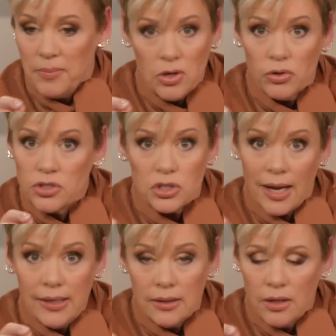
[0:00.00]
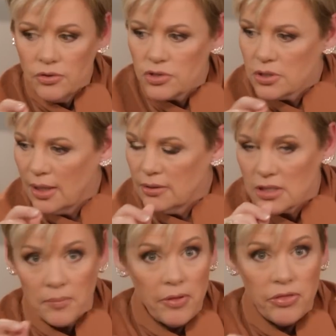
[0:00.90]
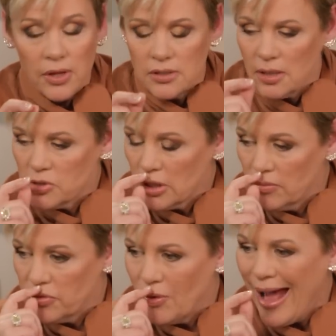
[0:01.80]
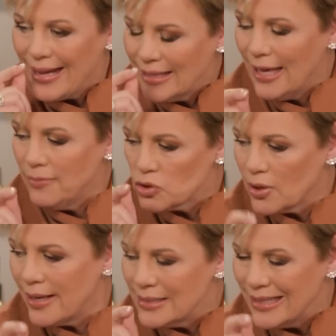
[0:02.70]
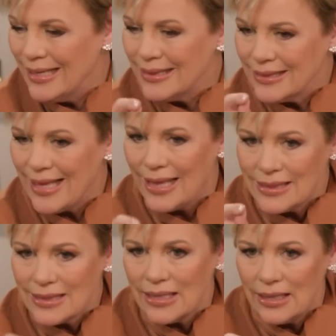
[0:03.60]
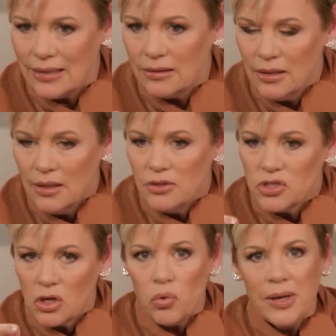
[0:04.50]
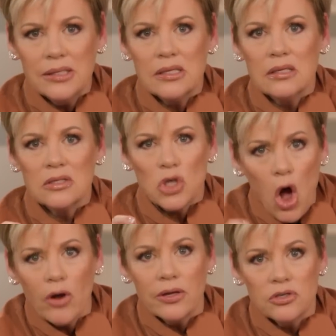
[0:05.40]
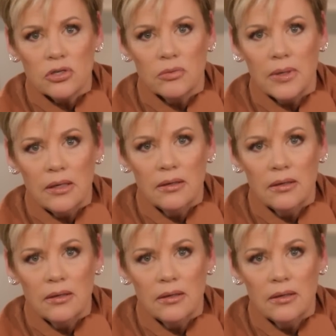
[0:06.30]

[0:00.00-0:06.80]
Baby Christian, I didn't understand some of the things I'm sharing with you. I kept trying to get that thing to quit talking to me.